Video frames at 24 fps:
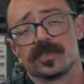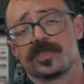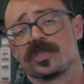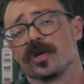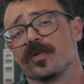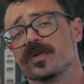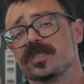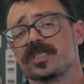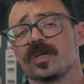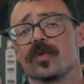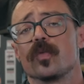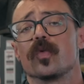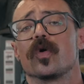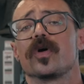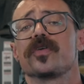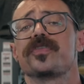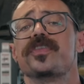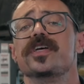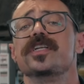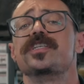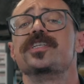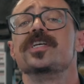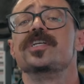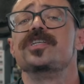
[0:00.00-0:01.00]
So is it
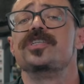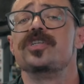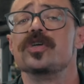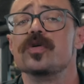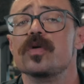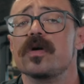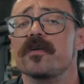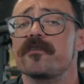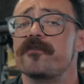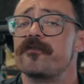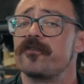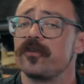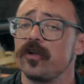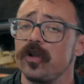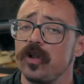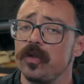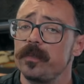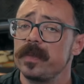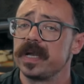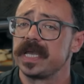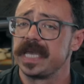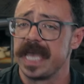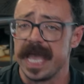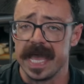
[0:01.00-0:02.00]
worth it to do a
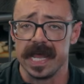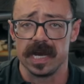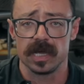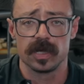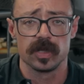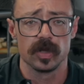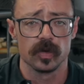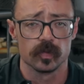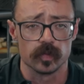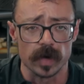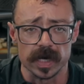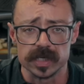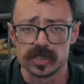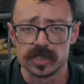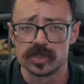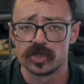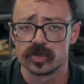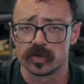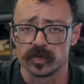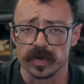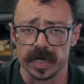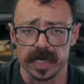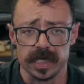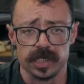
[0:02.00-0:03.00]
full mechanical
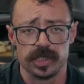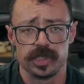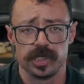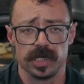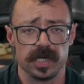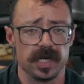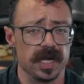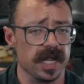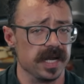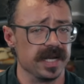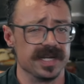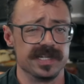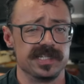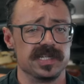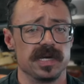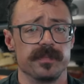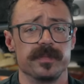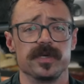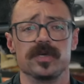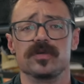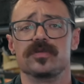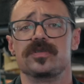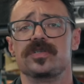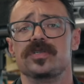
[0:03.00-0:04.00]
restoration on a
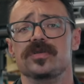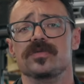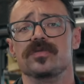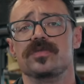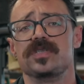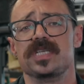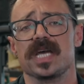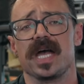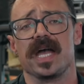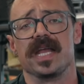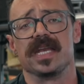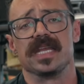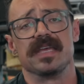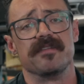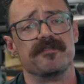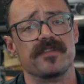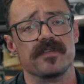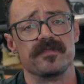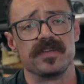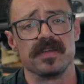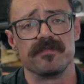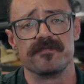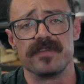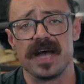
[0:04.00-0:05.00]
W210
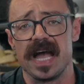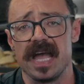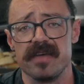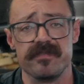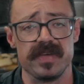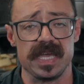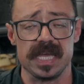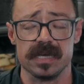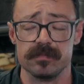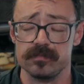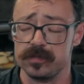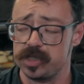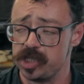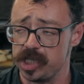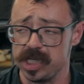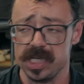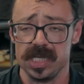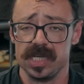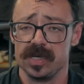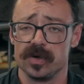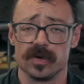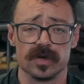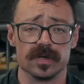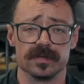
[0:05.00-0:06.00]
E55
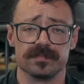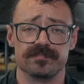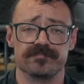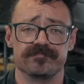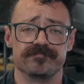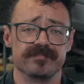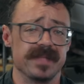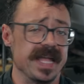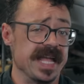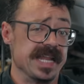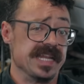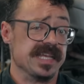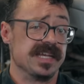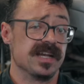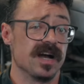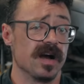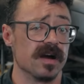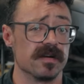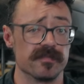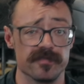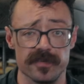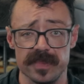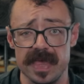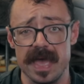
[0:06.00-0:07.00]
AMG, or any
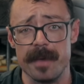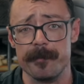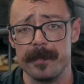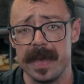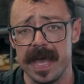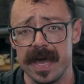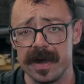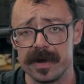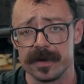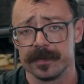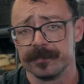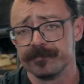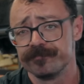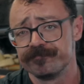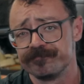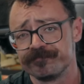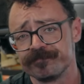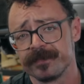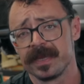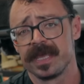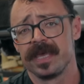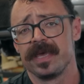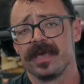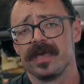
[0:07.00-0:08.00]
car for that matter?
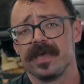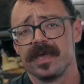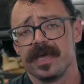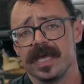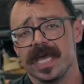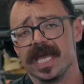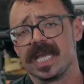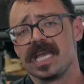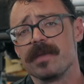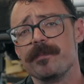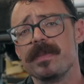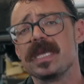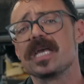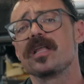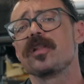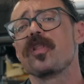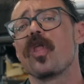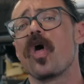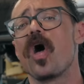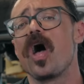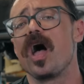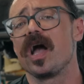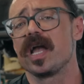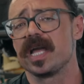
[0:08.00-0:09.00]
It can be a
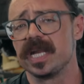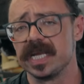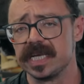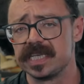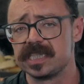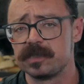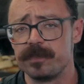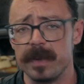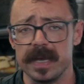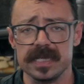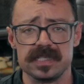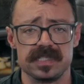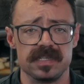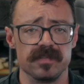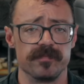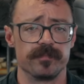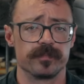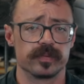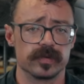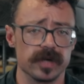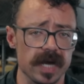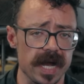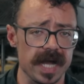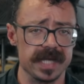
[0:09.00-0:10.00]
long and expensive
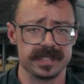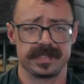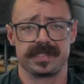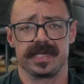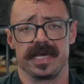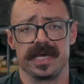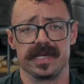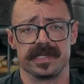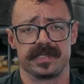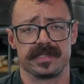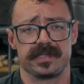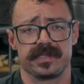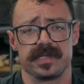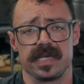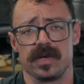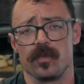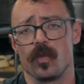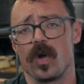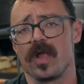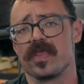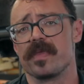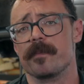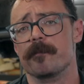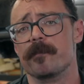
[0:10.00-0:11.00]
process, and
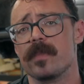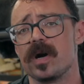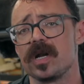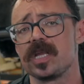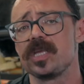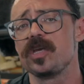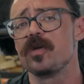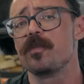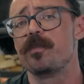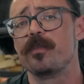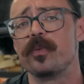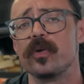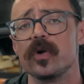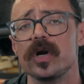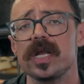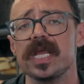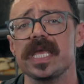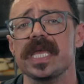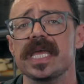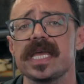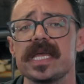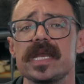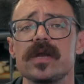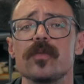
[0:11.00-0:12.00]
while the money you
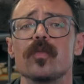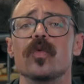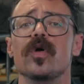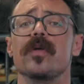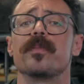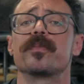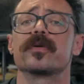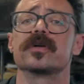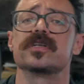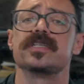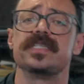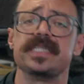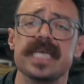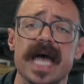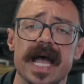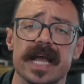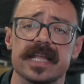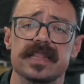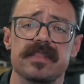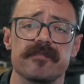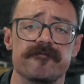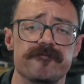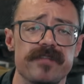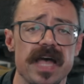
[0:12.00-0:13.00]
put in will
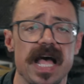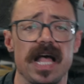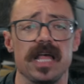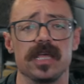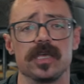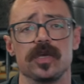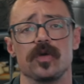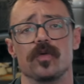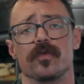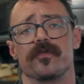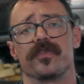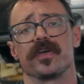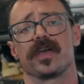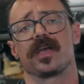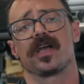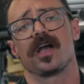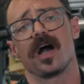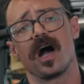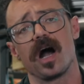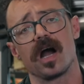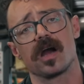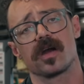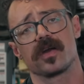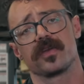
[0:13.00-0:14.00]
protect the value of the
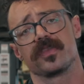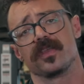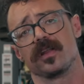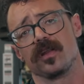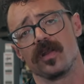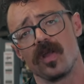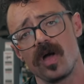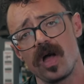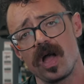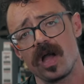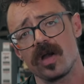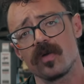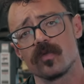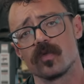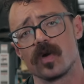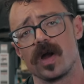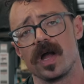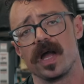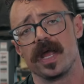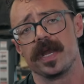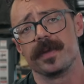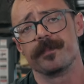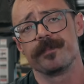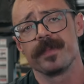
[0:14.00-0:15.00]
car in the long
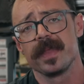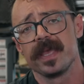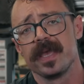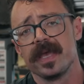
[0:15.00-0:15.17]
run,